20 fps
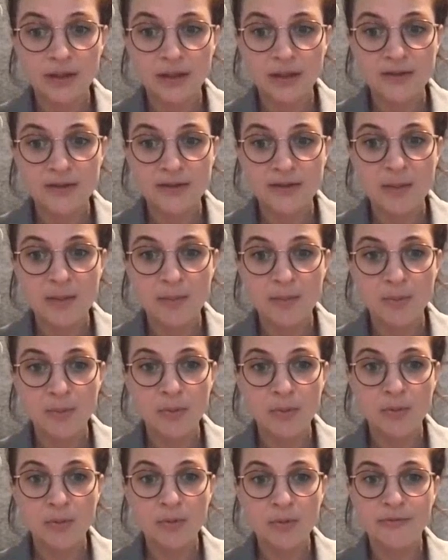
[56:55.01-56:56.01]

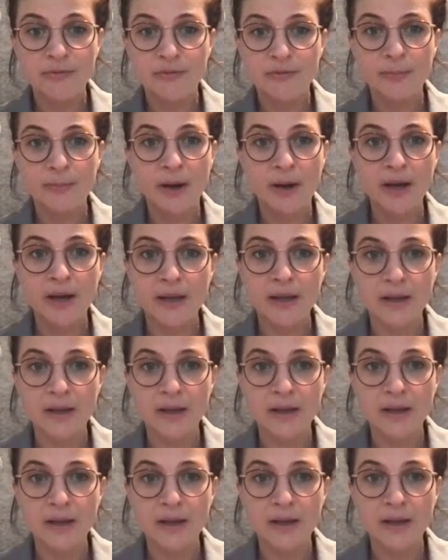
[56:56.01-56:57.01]
example of buying
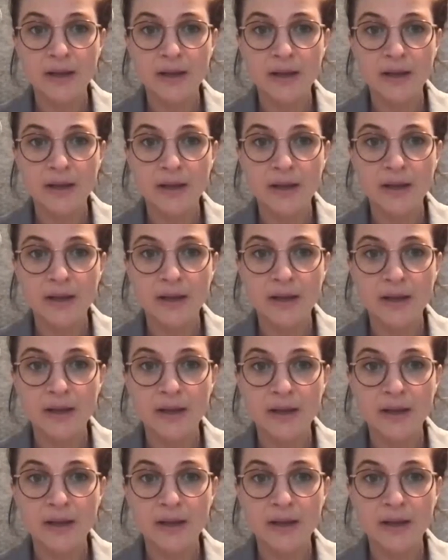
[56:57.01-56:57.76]
alcohol,